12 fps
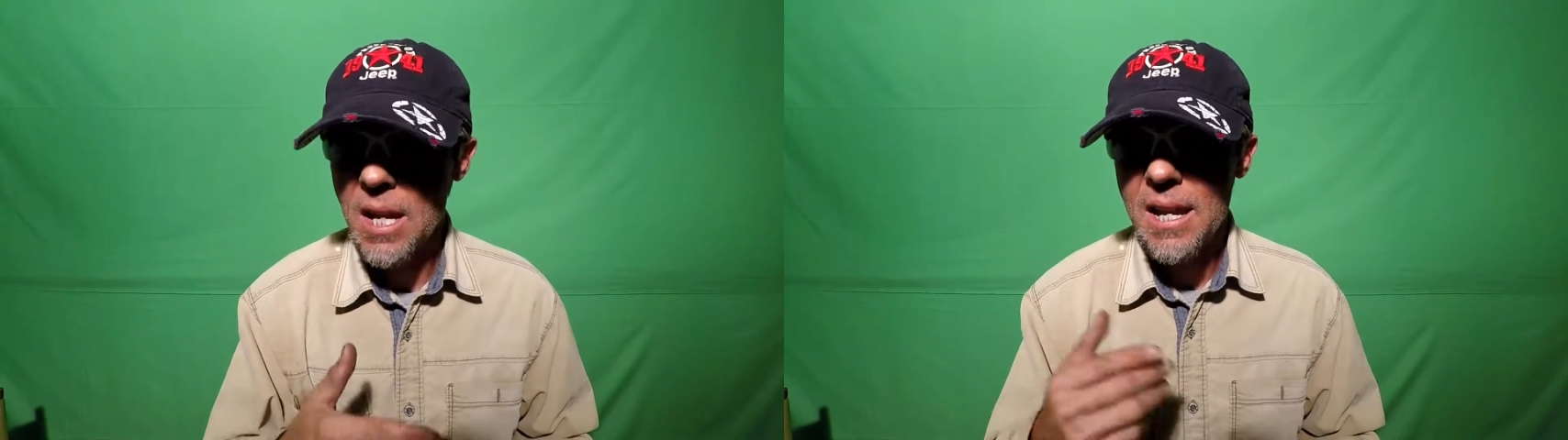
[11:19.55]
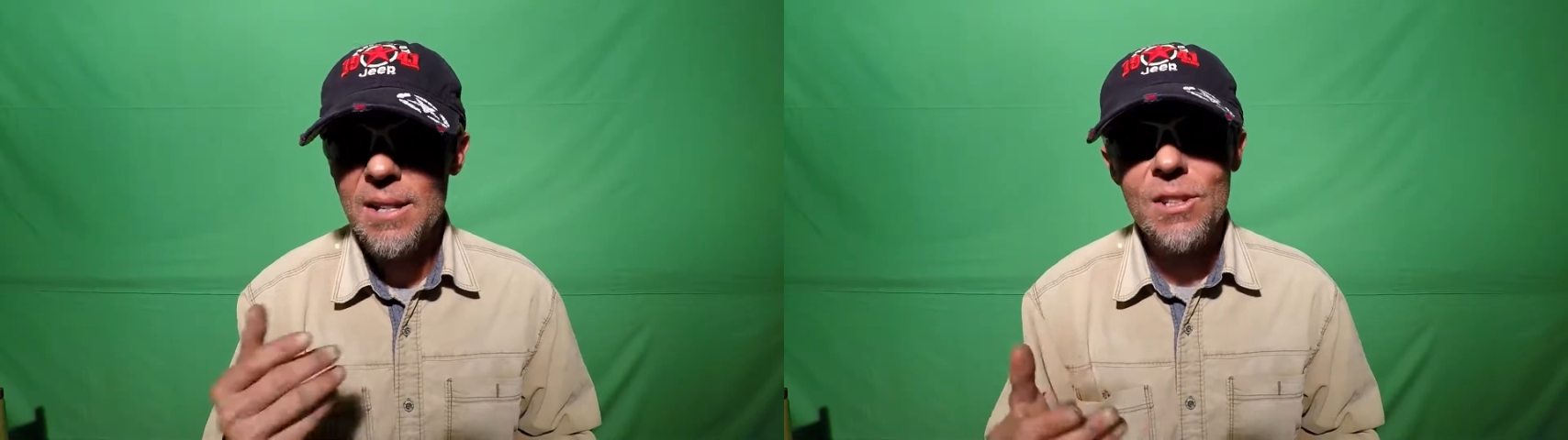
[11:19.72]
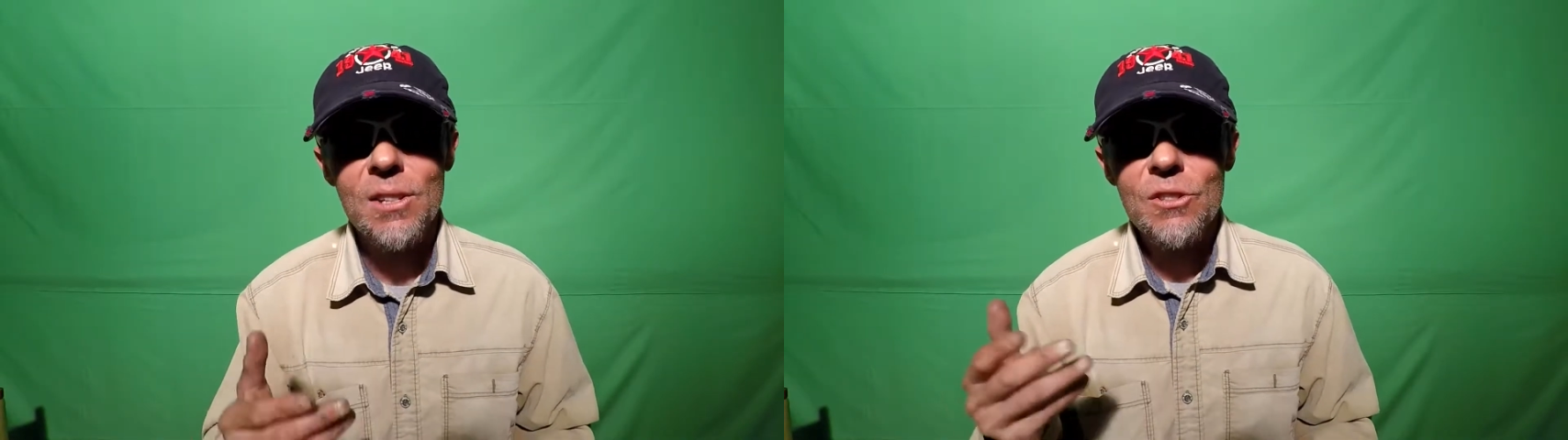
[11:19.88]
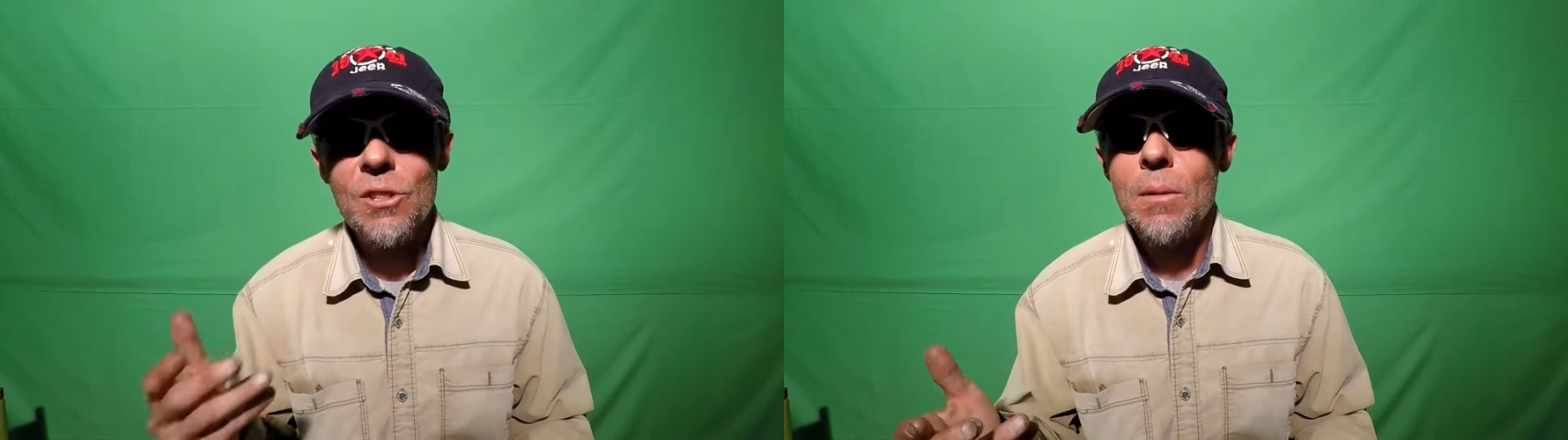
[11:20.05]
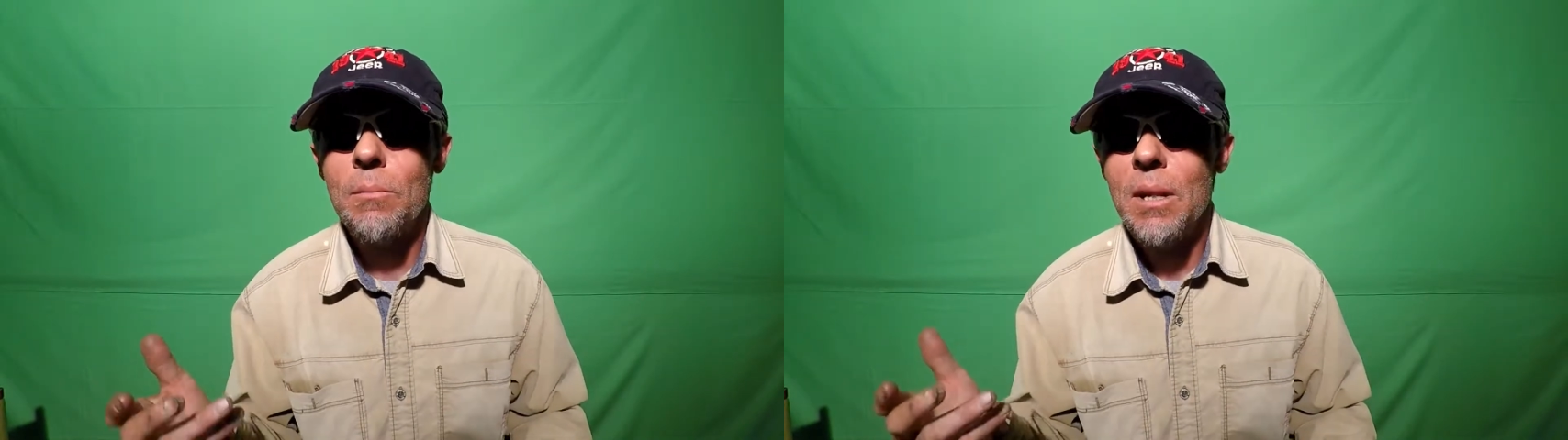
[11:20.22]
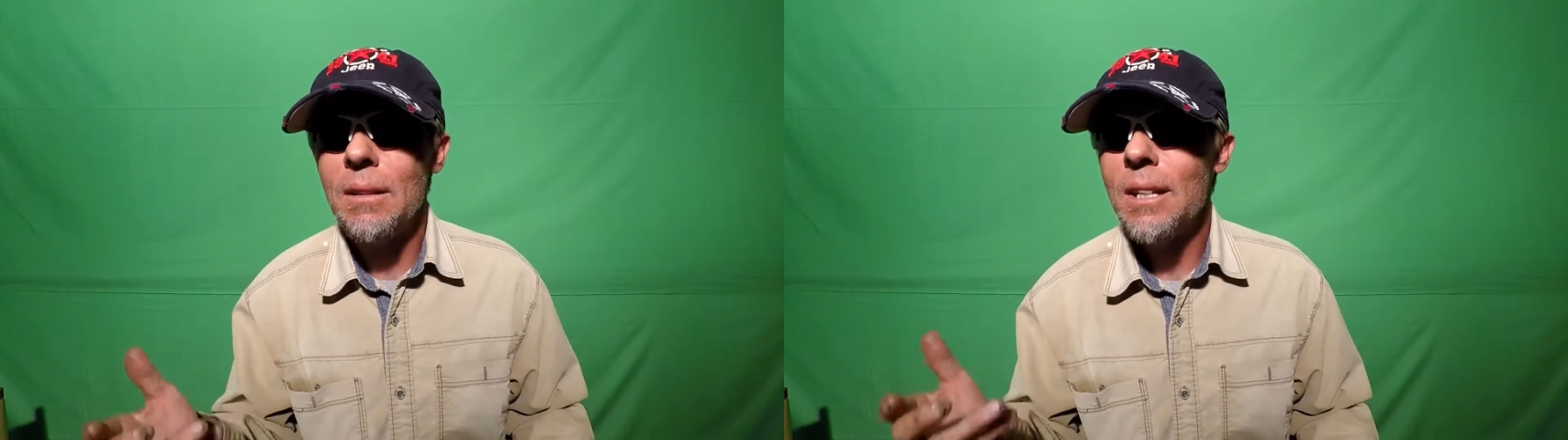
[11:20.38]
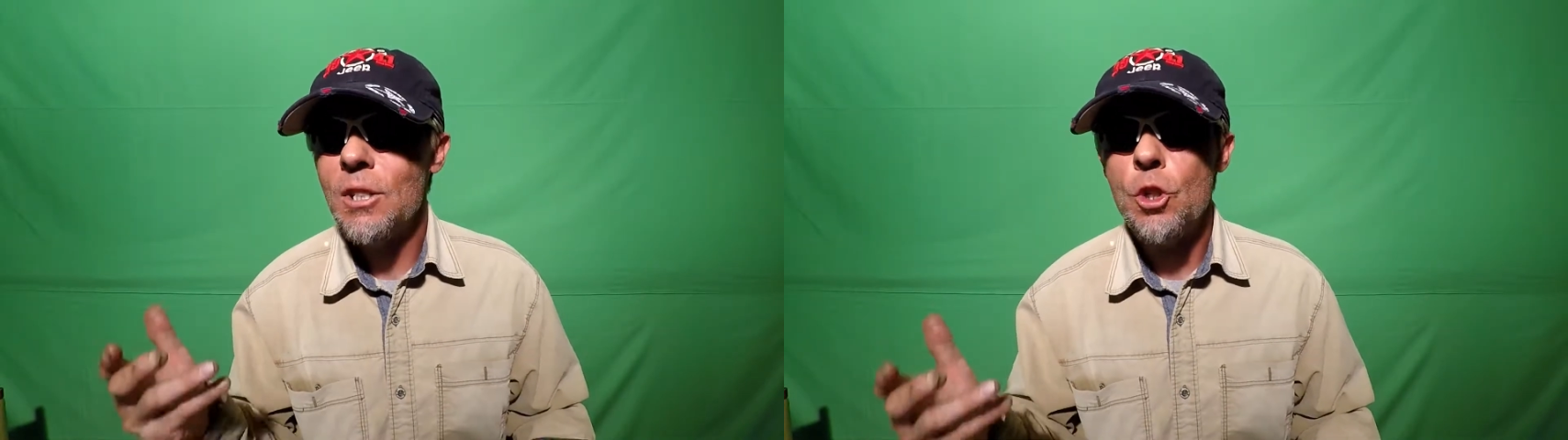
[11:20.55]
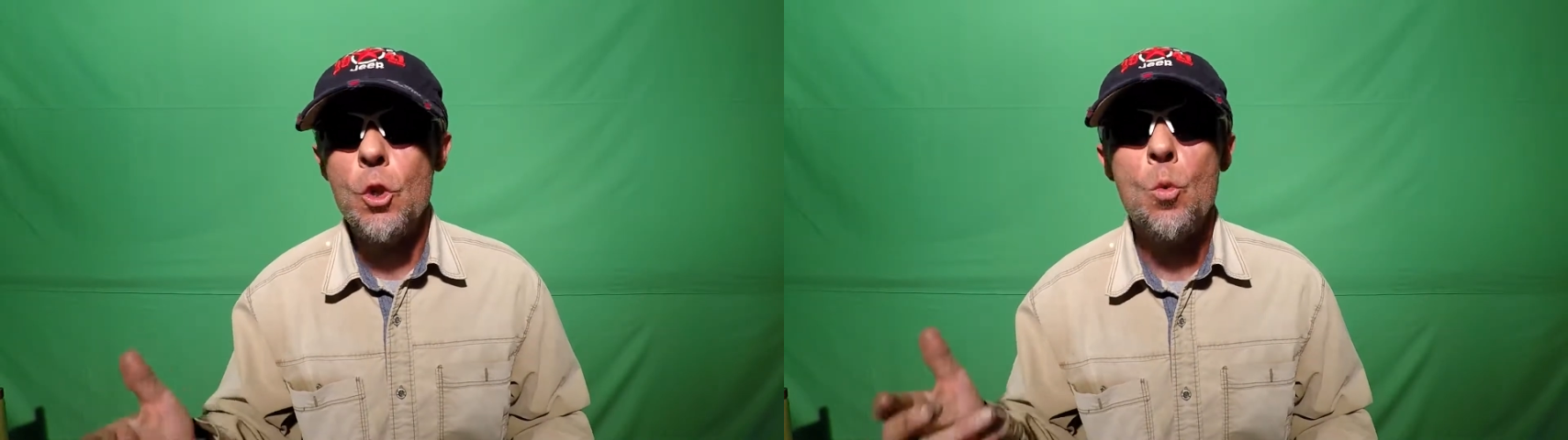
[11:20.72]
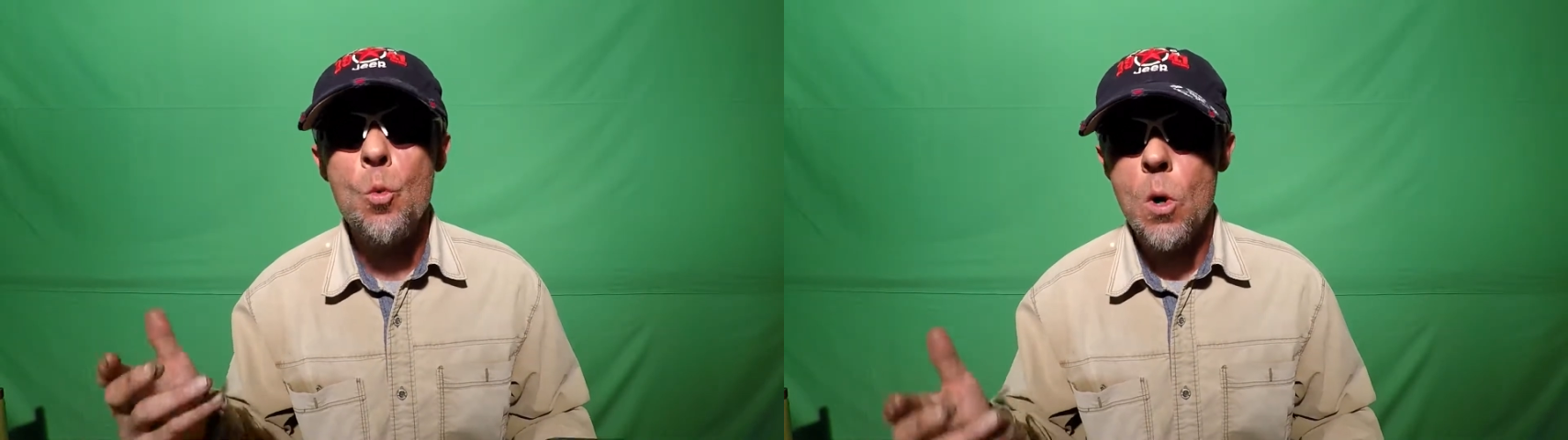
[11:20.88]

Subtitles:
Is it something that you